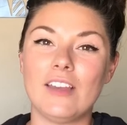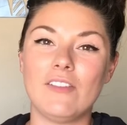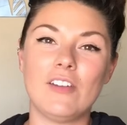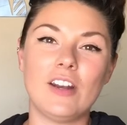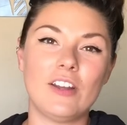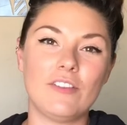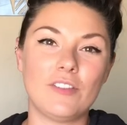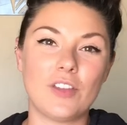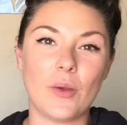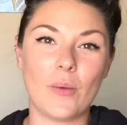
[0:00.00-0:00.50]

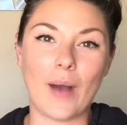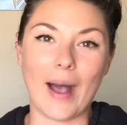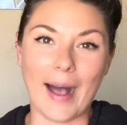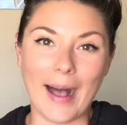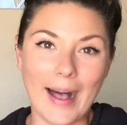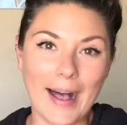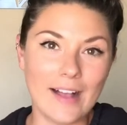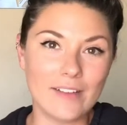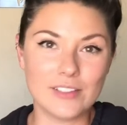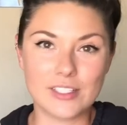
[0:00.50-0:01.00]
if you
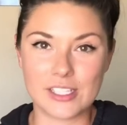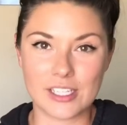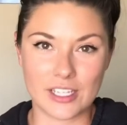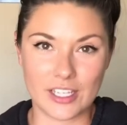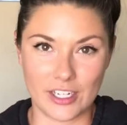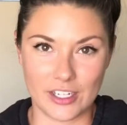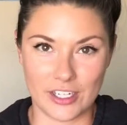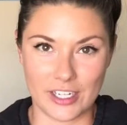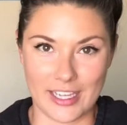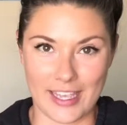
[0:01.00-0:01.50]
have a
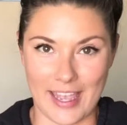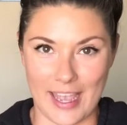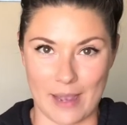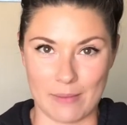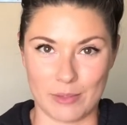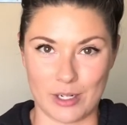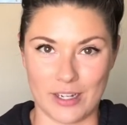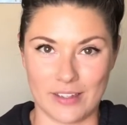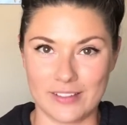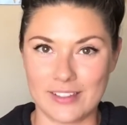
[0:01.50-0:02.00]
security
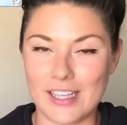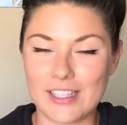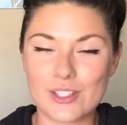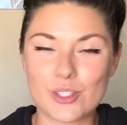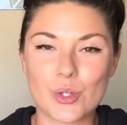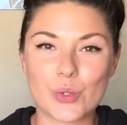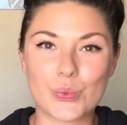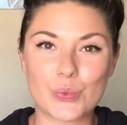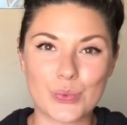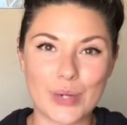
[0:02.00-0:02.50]
camera, that's
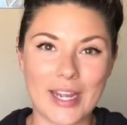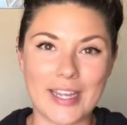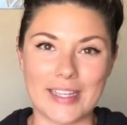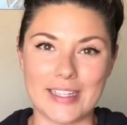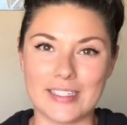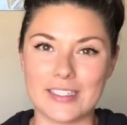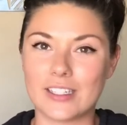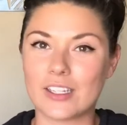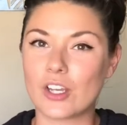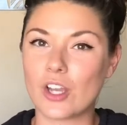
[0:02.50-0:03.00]
great.
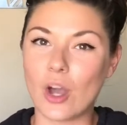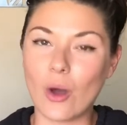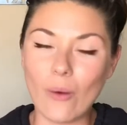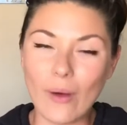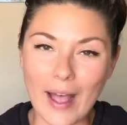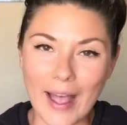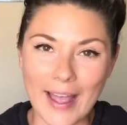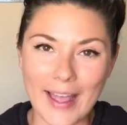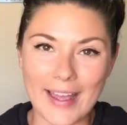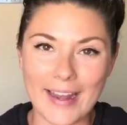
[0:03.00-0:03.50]
Go
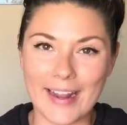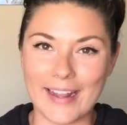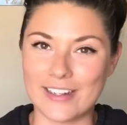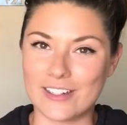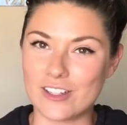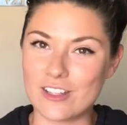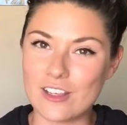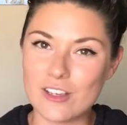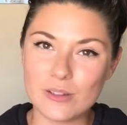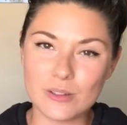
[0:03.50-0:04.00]
ahead
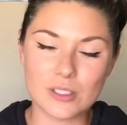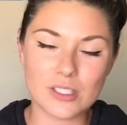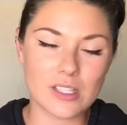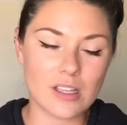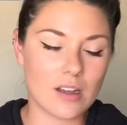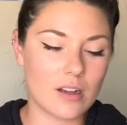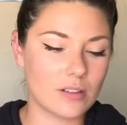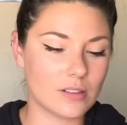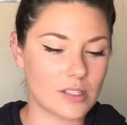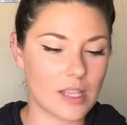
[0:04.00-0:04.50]
and use
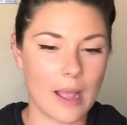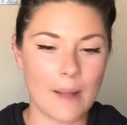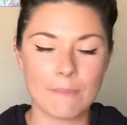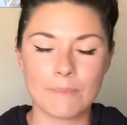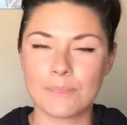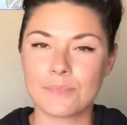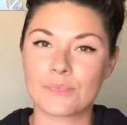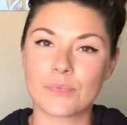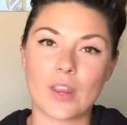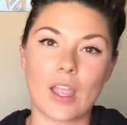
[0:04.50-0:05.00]
those.
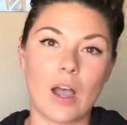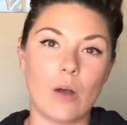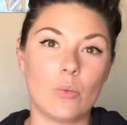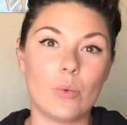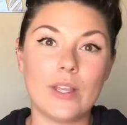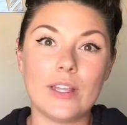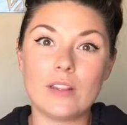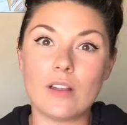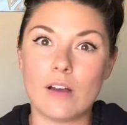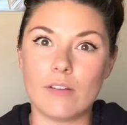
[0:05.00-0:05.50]

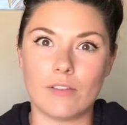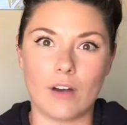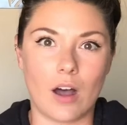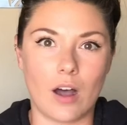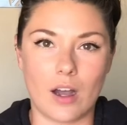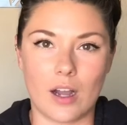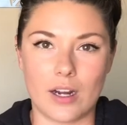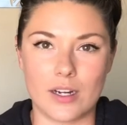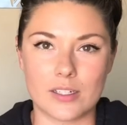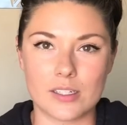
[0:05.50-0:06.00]
We love
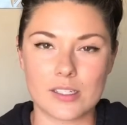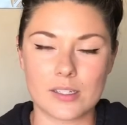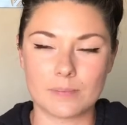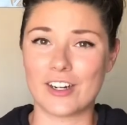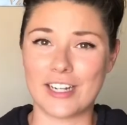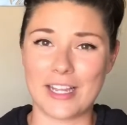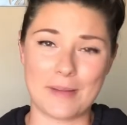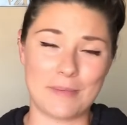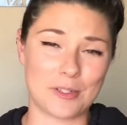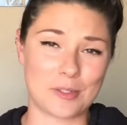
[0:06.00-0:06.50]
ours.
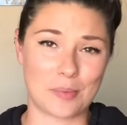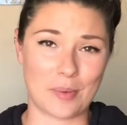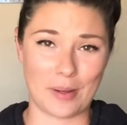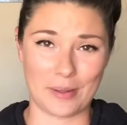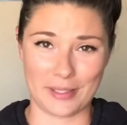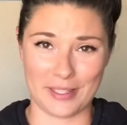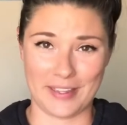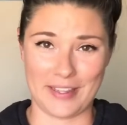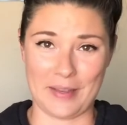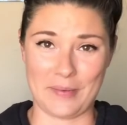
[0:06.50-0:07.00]
Neighbors
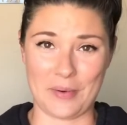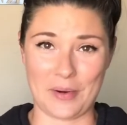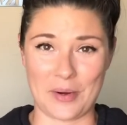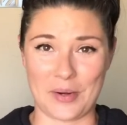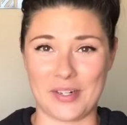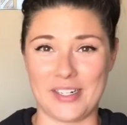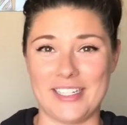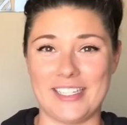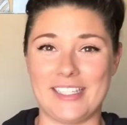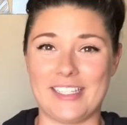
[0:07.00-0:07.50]
probably think we're
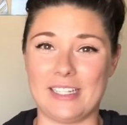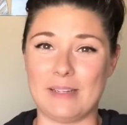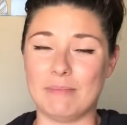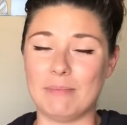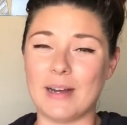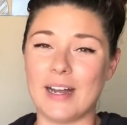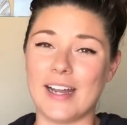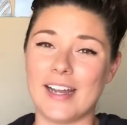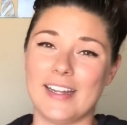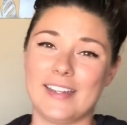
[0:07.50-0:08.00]
crazy,
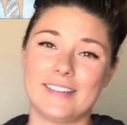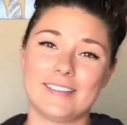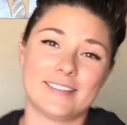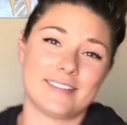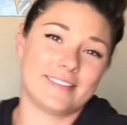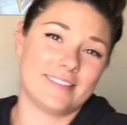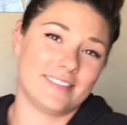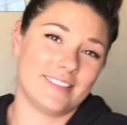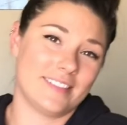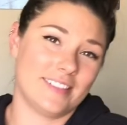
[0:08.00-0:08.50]
but
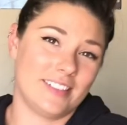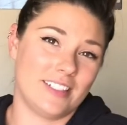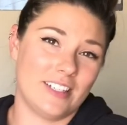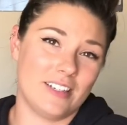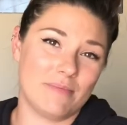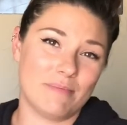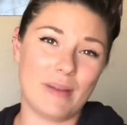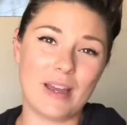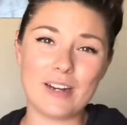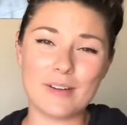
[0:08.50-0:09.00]

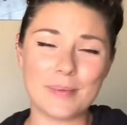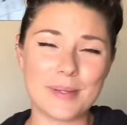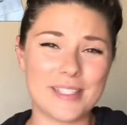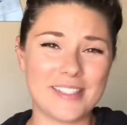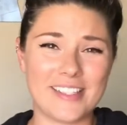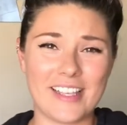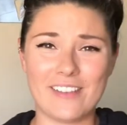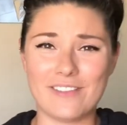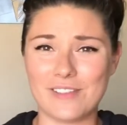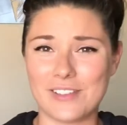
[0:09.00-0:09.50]
it better be
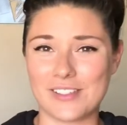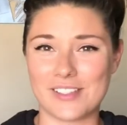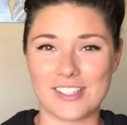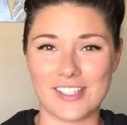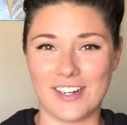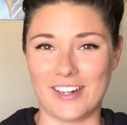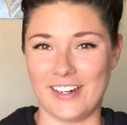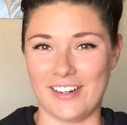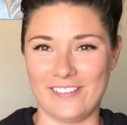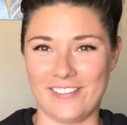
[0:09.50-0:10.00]
safe than
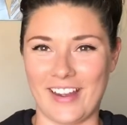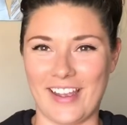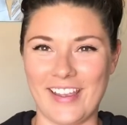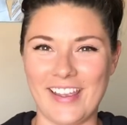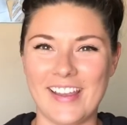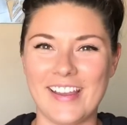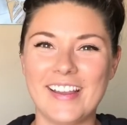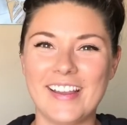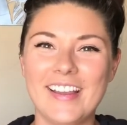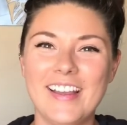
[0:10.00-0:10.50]
sorry, right?
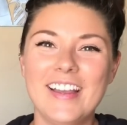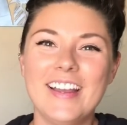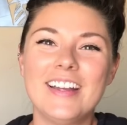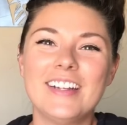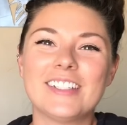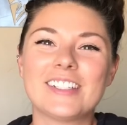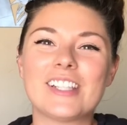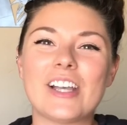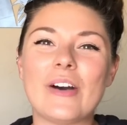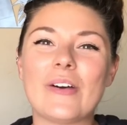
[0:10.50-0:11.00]

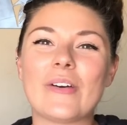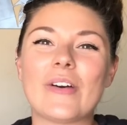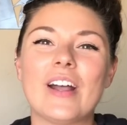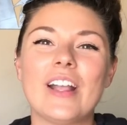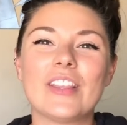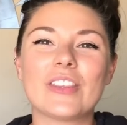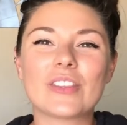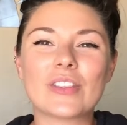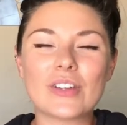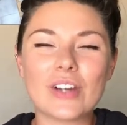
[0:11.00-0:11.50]
So
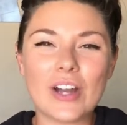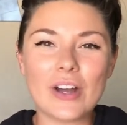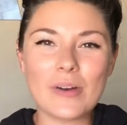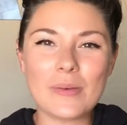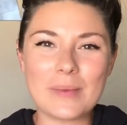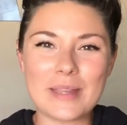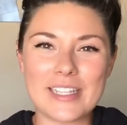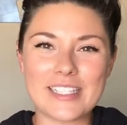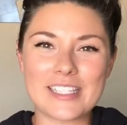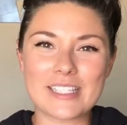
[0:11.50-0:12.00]
throw
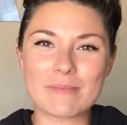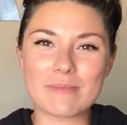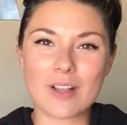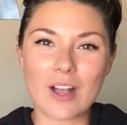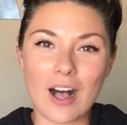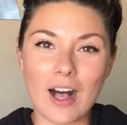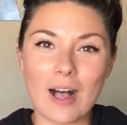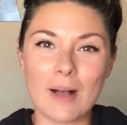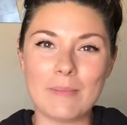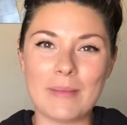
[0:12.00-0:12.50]
me some
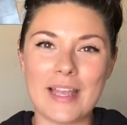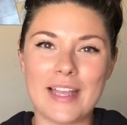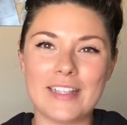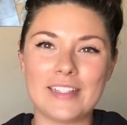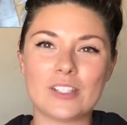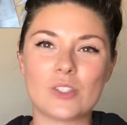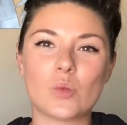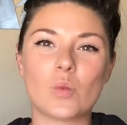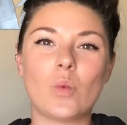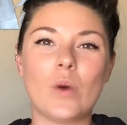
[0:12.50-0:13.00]

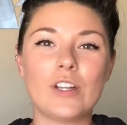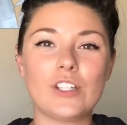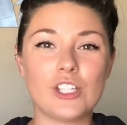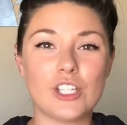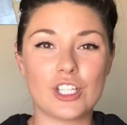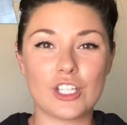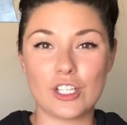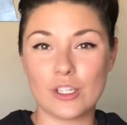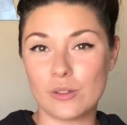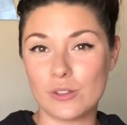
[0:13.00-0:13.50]
comments. What do
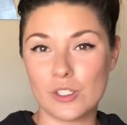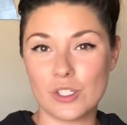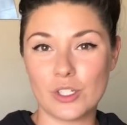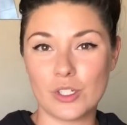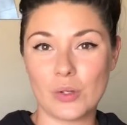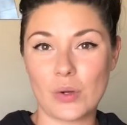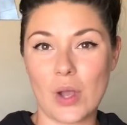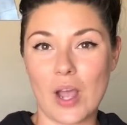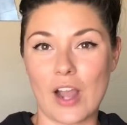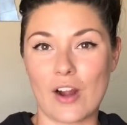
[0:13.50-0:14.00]
you
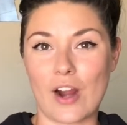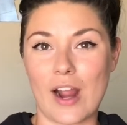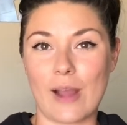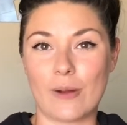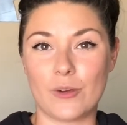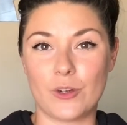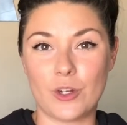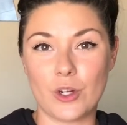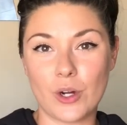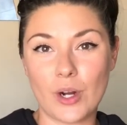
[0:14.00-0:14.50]
do
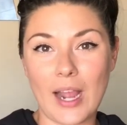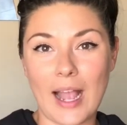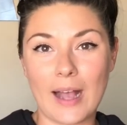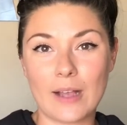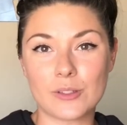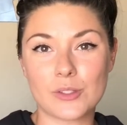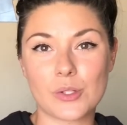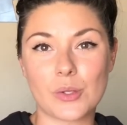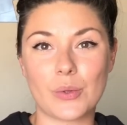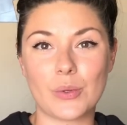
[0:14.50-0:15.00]
around your
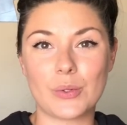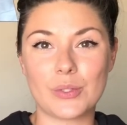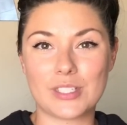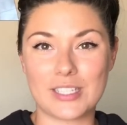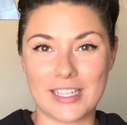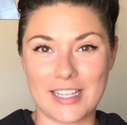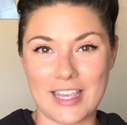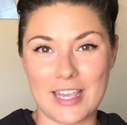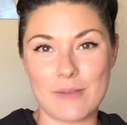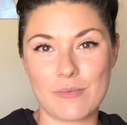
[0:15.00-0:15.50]
household to
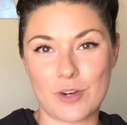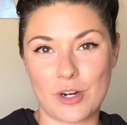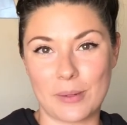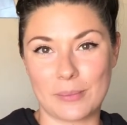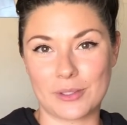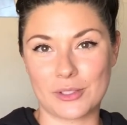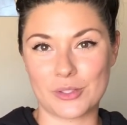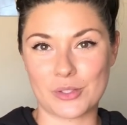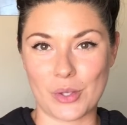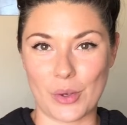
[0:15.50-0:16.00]
keep
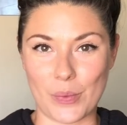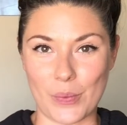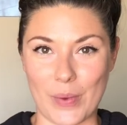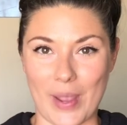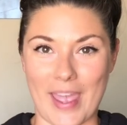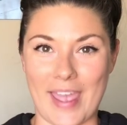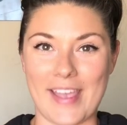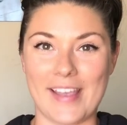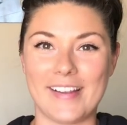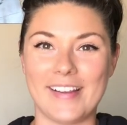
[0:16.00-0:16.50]
criminals
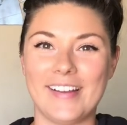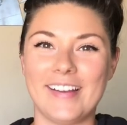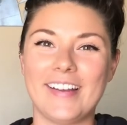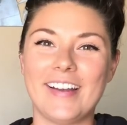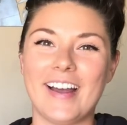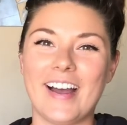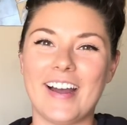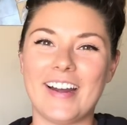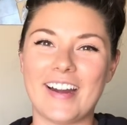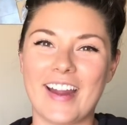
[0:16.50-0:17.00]
away?
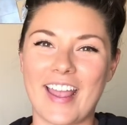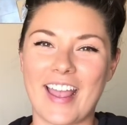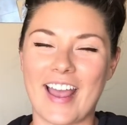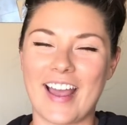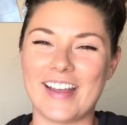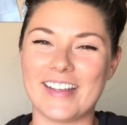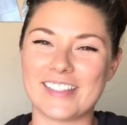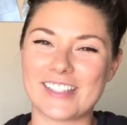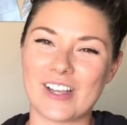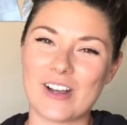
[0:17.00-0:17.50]
All right,
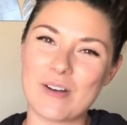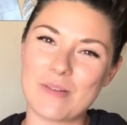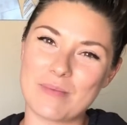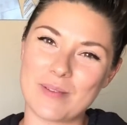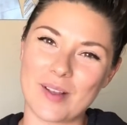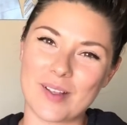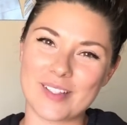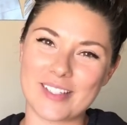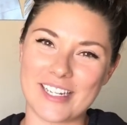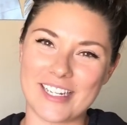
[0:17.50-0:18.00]
guys, I hope you
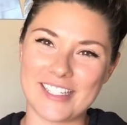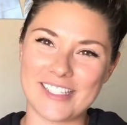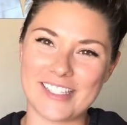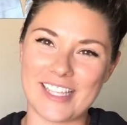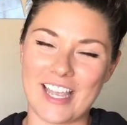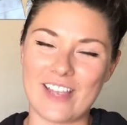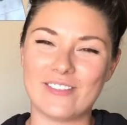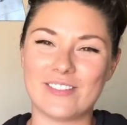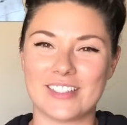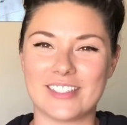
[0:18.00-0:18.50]
all stay
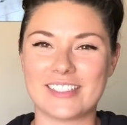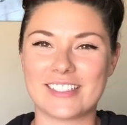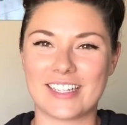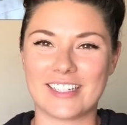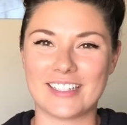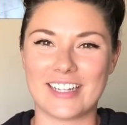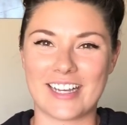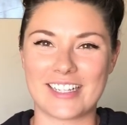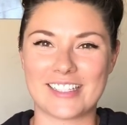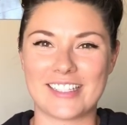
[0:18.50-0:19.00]
safe. And until
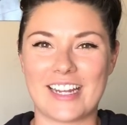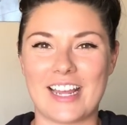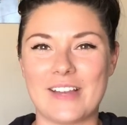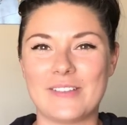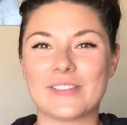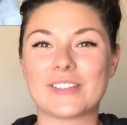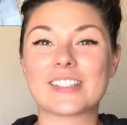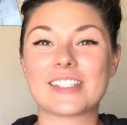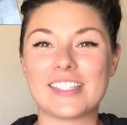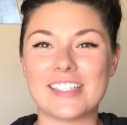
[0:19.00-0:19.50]
next time,
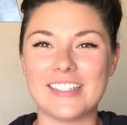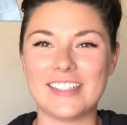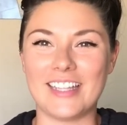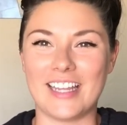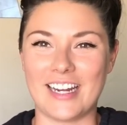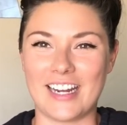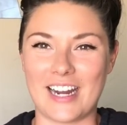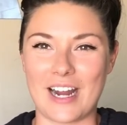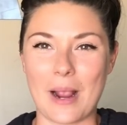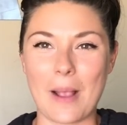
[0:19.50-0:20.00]
we'll see you
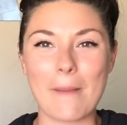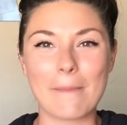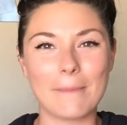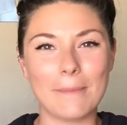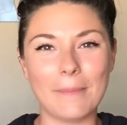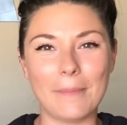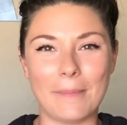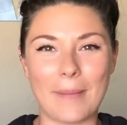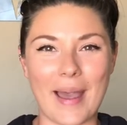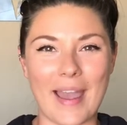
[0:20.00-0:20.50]
later.
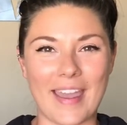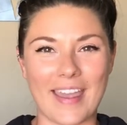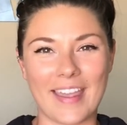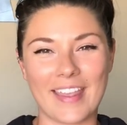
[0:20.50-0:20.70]
Bye.